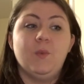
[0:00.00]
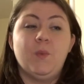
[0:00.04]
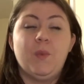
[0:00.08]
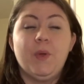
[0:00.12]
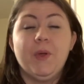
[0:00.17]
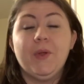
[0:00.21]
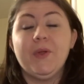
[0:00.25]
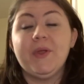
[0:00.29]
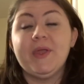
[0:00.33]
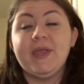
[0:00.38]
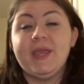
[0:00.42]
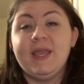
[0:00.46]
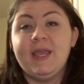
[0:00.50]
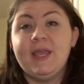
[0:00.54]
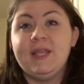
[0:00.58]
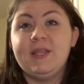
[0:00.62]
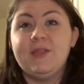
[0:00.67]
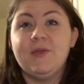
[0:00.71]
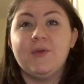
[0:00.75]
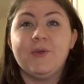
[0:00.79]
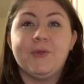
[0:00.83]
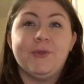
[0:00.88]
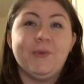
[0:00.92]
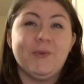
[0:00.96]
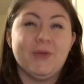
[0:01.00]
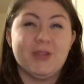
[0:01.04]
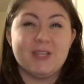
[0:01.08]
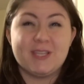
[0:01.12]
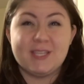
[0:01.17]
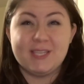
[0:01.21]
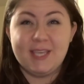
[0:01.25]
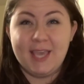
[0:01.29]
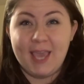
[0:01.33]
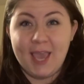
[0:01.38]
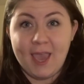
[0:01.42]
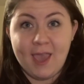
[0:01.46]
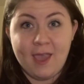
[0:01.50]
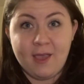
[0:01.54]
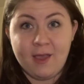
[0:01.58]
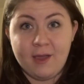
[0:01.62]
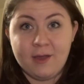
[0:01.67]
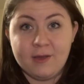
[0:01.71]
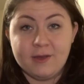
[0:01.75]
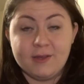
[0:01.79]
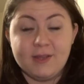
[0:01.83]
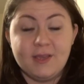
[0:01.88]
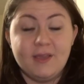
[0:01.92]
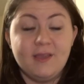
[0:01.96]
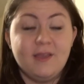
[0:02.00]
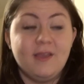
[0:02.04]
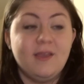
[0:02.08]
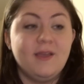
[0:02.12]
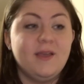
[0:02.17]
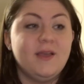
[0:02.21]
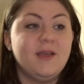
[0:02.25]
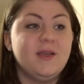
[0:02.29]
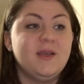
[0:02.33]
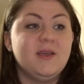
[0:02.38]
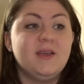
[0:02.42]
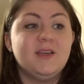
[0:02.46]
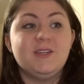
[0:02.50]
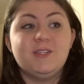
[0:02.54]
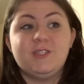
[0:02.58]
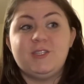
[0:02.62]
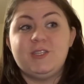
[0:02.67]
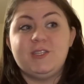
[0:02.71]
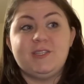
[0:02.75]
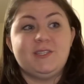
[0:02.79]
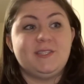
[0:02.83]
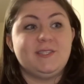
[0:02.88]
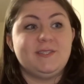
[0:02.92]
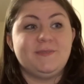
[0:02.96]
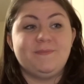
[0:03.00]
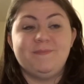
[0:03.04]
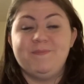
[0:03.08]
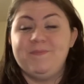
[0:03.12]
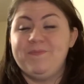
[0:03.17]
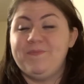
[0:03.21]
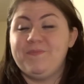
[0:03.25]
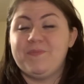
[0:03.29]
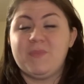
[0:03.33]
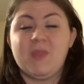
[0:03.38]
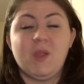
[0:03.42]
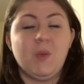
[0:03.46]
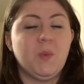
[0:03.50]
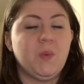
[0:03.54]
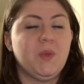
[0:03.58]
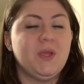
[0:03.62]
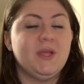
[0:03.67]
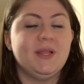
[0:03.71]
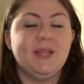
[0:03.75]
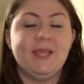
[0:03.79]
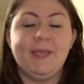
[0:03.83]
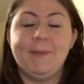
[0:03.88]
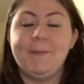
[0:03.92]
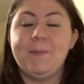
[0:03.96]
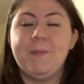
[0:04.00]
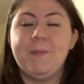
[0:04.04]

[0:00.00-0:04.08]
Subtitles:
worried or you're scared, just really